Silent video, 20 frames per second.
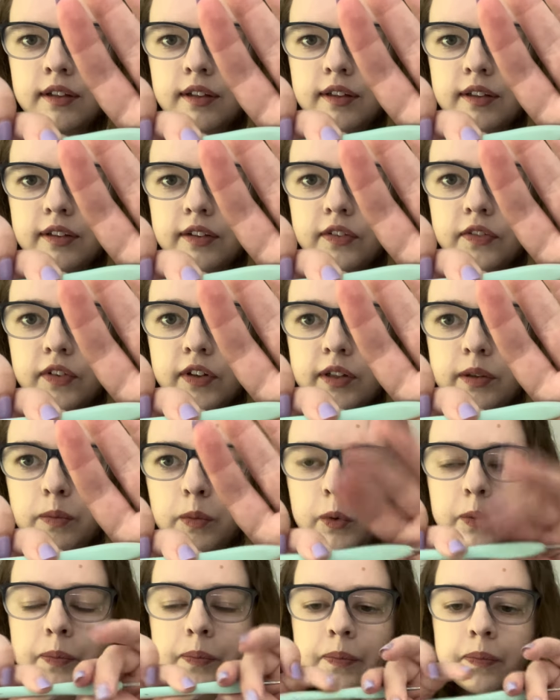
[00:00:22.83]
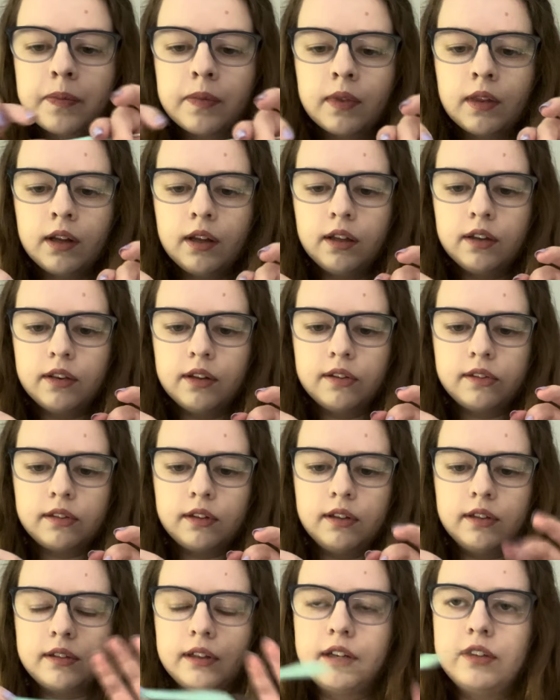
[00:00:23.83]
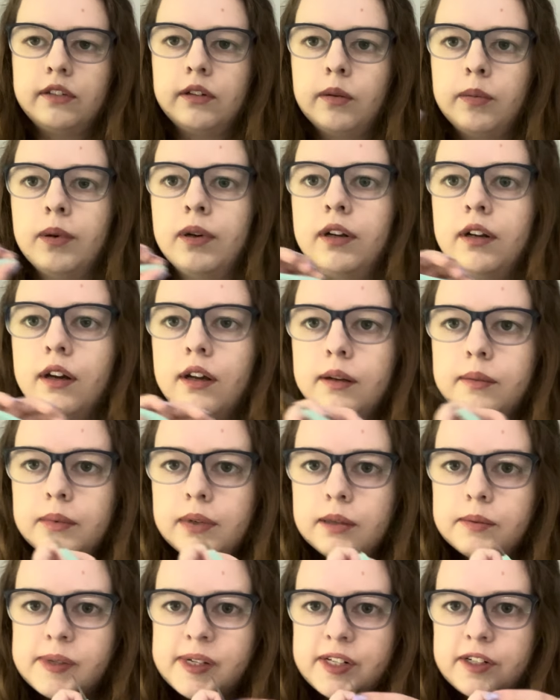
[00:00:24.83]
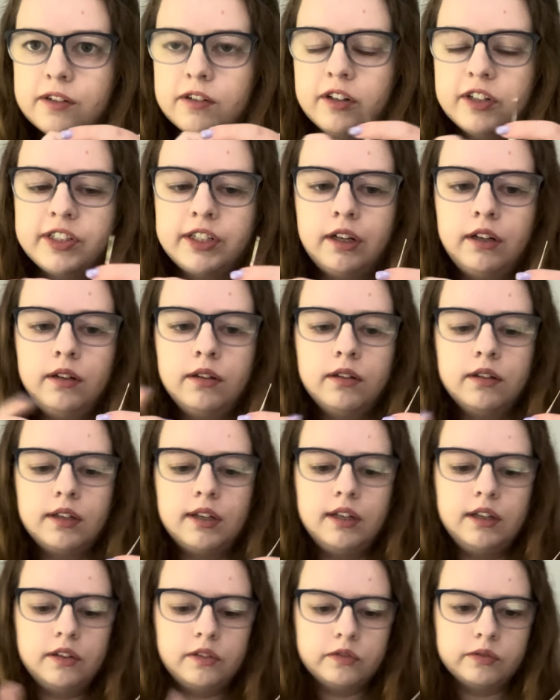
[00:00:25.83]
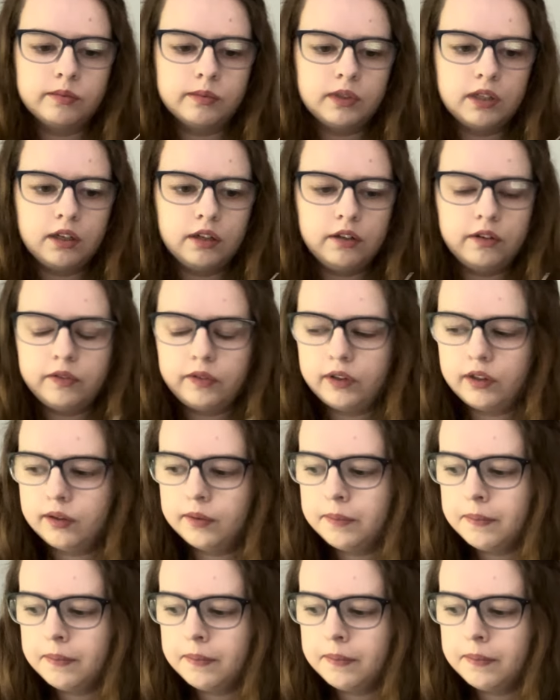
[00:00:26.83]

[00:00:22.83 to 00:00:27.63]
It's very small. This is a 0.9mm crochet hook. It is from Clover.